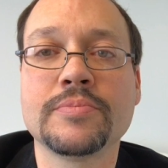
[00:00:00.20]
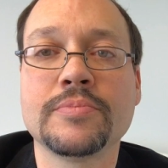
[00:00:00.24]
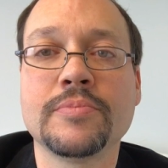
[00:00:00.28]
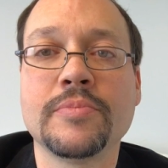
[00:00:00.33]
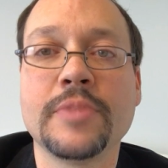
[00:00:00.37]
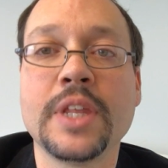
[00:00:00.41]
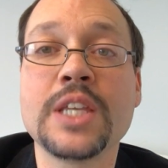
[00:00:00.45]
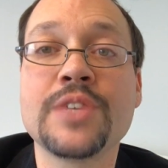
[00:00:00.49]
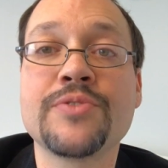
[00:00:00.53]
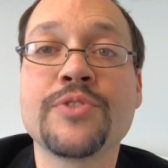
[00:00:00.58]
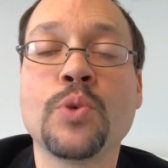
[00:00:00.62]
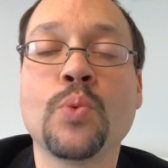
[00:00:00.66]

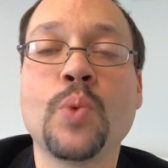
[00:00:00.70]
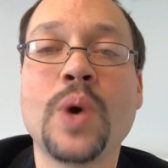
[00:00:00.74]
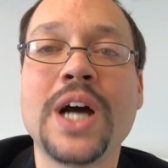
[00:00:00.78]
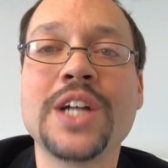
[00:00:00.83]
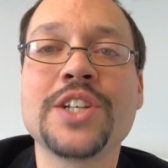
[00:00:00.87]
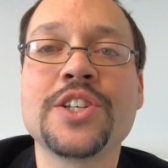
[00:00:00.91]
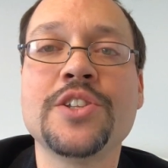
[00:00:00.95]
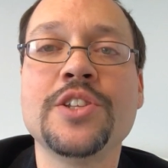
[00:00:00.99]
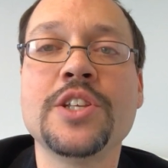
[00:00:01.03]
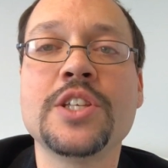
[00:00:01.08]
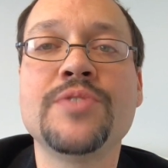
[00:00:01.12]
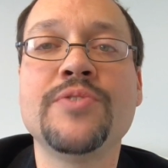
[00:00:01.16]
Thanks for
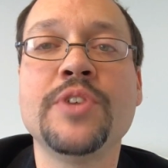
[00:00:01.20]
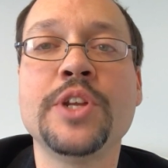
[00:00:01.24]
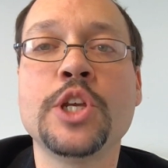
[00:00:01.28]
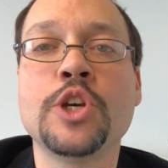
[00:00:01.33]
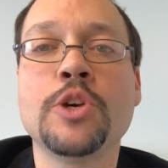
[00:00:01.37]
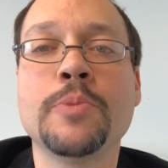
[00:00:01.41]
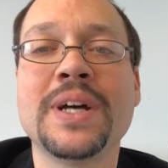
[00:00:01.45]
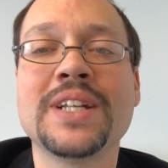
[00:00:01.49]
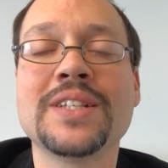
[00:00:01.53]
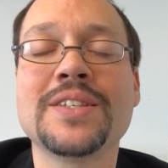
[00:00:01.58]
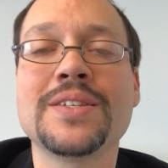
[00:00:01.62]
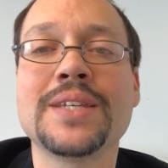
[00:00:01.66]
watching this video
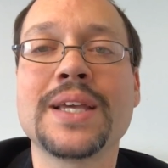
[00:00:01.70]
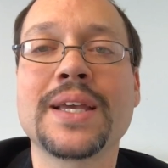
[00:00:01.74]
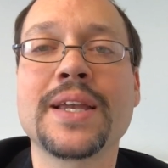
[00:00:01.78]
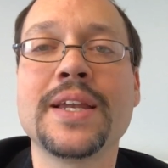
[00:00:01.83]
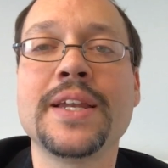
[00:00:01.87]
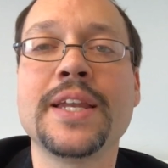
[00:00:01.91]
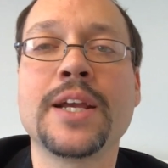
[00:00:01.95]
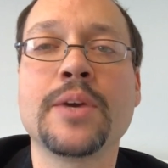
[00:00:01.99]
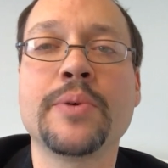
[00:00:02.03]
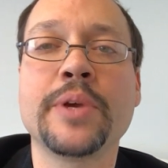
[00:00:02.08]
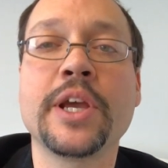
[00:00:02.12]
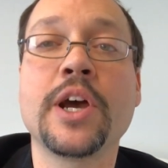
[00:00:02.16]
about
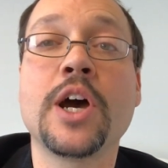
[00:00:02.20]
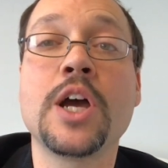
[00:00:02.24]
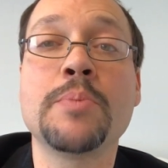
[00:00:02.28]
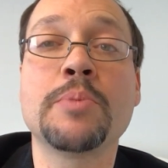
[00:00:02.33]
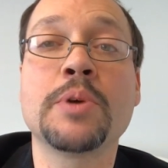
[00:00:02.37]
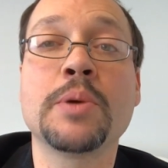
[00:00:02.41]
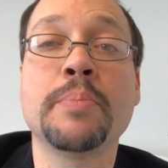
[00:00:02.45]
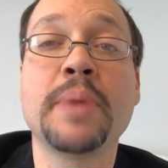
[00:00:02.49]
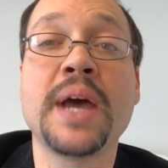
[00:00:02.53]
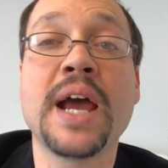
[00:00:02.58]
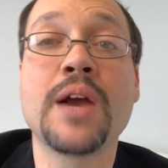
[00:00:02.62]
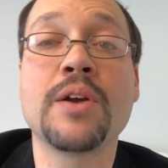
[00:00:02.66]
secondary
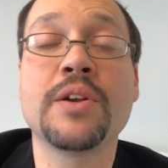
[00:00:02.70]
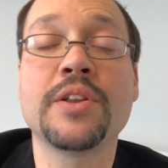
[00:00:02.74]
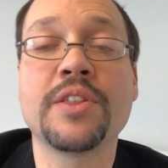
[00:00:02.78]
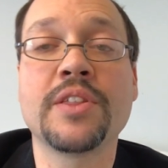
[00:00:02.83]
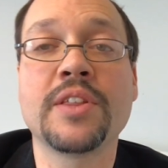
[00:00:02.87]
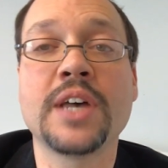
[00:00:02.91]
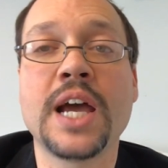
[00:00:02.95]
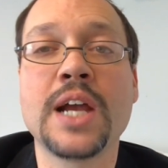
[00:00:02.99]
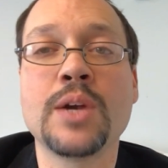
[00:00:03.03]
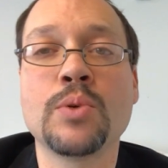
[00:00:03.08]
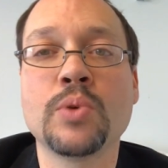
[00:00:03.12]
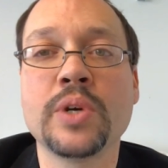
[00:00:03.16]

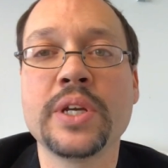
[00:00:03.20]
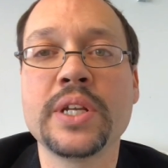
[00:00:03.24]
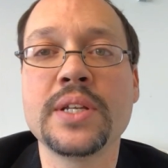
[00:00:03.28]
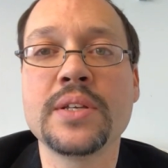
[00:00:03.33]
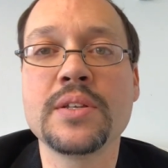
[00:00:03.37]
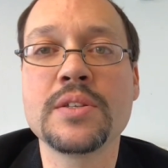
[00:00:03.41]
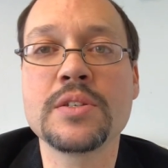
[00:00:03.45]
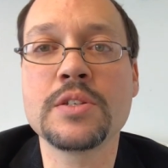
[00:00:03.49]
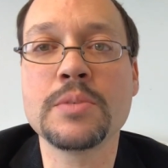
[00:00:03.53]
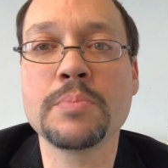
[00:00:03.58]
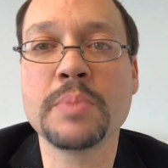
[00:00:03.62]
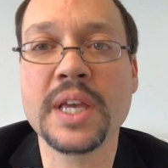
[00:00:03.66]

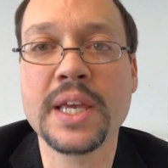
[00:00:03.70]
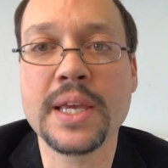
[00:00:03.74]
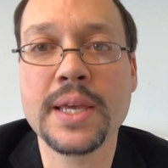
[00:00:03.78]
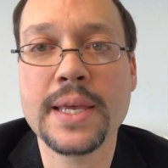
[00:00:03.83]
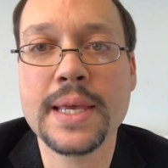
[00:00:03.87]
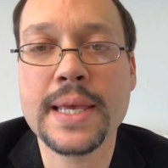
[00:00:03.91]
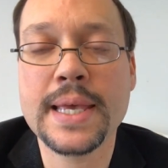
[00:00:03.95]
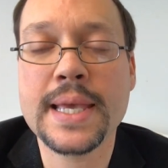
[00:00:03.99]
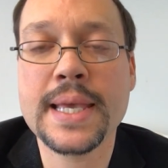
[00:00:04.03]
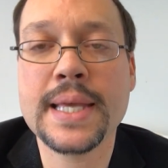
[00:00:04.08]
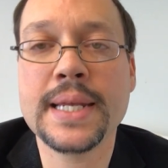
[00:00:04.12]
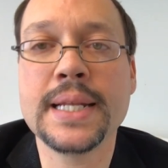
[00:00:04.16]
hyperparathyroidism
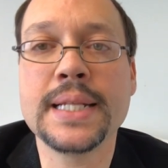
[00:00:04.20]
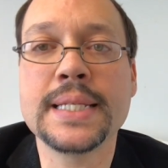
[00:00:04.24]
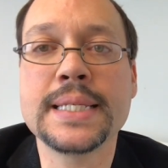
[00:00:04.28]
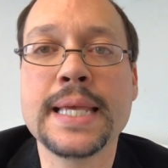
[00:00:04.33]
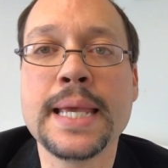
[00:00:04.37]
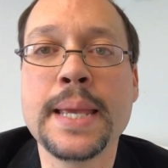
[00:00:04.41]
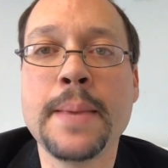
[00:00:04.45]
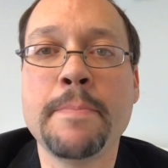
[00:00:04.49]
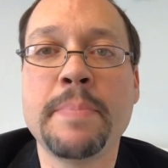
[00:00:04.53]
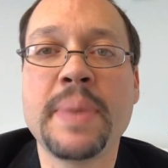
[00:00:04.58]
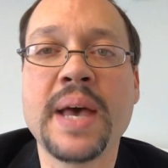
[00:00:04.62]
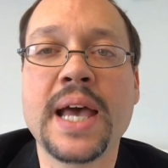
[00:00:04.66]
and its
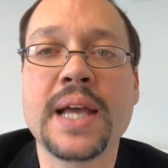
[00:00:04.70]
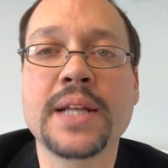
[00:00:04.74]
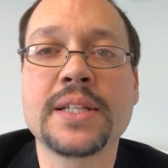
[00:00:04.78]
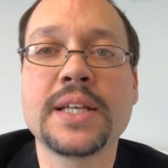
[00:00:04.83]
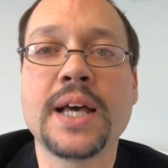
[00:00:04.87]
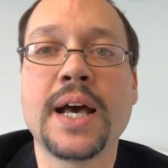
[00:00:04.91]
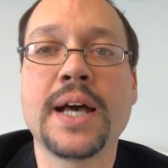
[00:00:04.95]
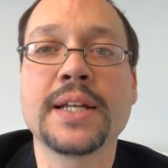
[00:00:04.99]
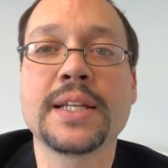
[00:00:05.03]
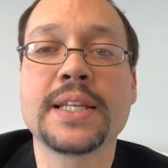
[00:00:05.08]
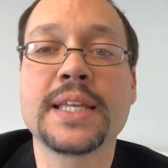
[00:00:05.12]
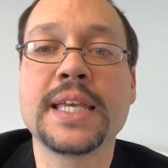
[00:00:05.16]
impact
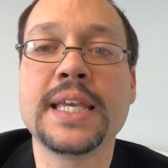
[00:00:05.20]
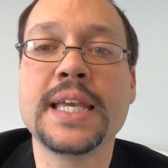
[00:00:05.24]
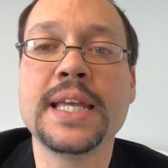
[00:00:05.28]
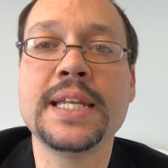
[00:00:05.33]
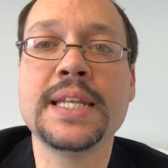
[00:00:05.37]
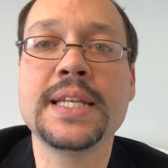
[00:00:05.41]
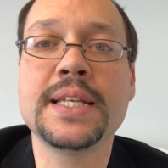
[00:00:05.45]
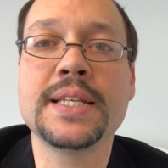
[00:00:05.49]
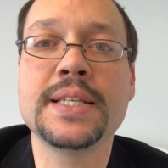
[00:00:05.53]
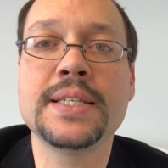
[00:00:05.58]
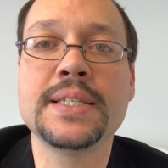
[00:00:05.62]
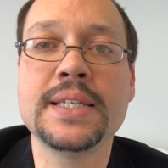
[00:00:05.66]
on
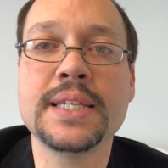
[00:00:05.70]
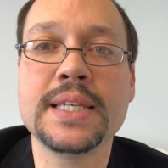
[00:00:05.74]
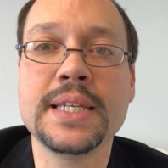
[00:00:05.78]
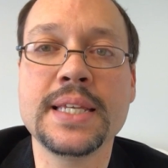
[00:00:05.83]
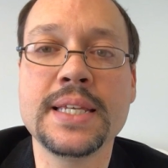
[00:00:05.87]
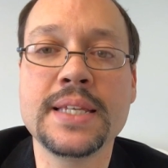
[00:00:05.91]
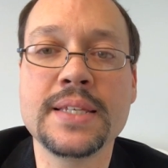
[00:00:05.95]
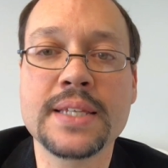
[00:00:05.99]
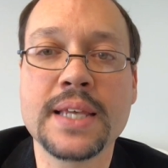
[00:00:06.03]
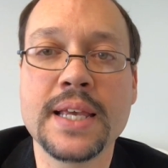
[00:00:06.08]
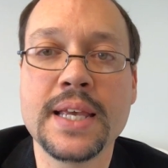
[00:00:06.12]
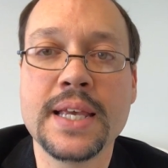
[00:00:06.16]
kidney
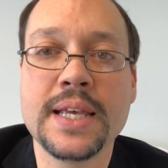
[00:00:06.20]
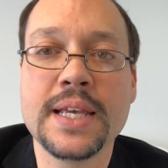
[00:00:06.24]
disease.